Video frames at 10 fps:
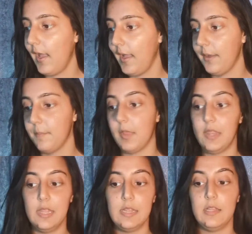
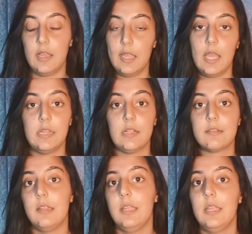And then again,
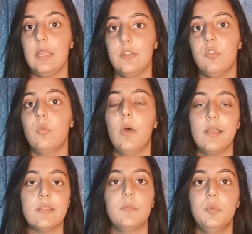that's linking into
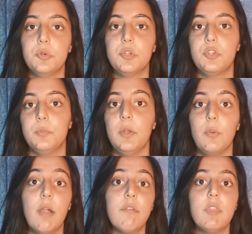why it's important to be
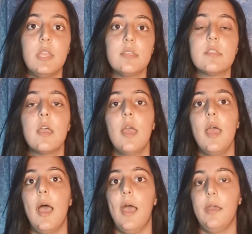aware of these,
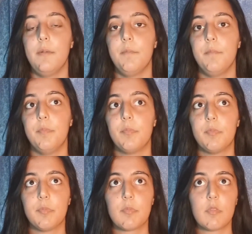
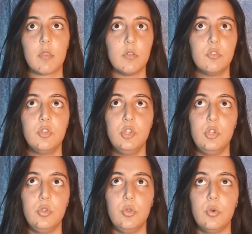
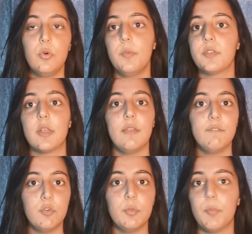to almost like
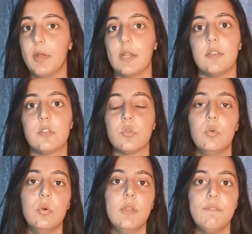inform your practice
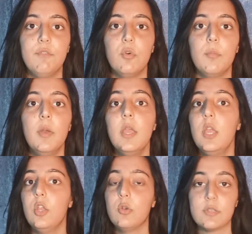or inform
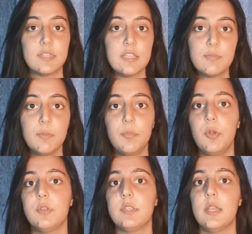your assessment
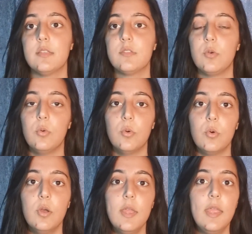process
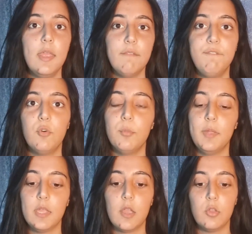or
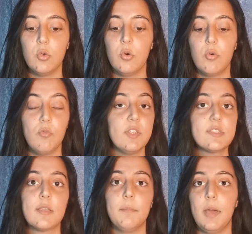informing your
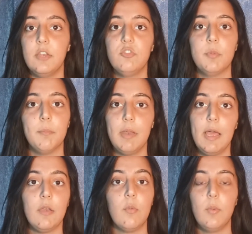risk management
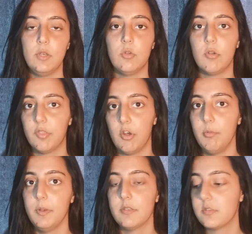plan when you're a
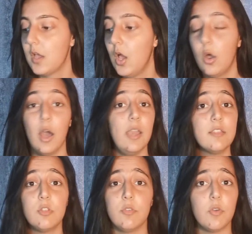therapist.
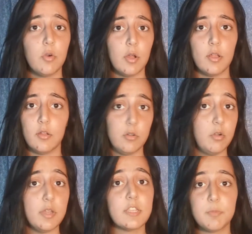Unless you've
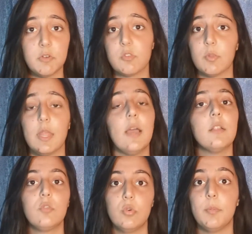got experience with
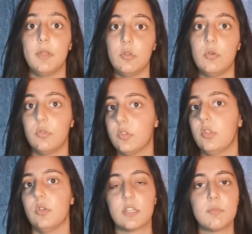that, talk about also
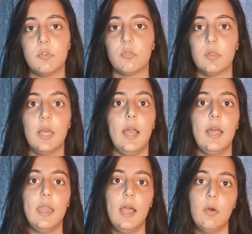your experience with that
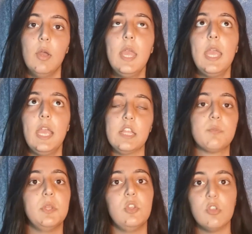and how
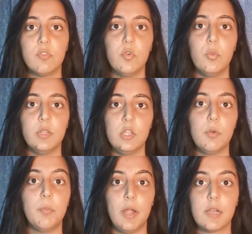it's been useful within
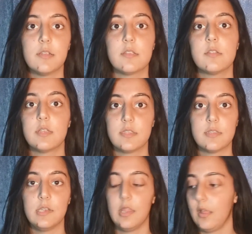your practice to
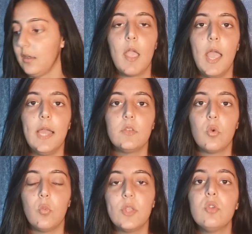consider that. And
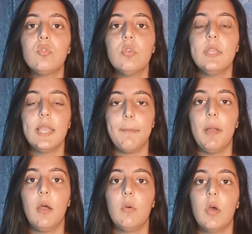when you're talking
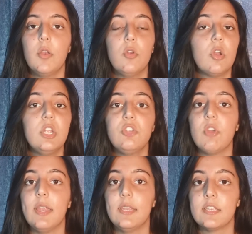about
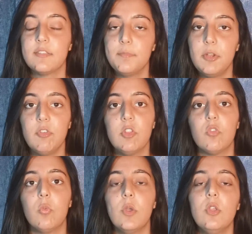knowledge and
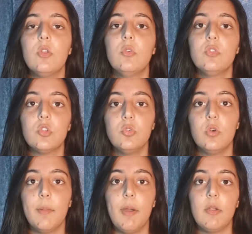experience, what you can also
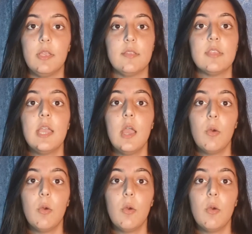talk about is,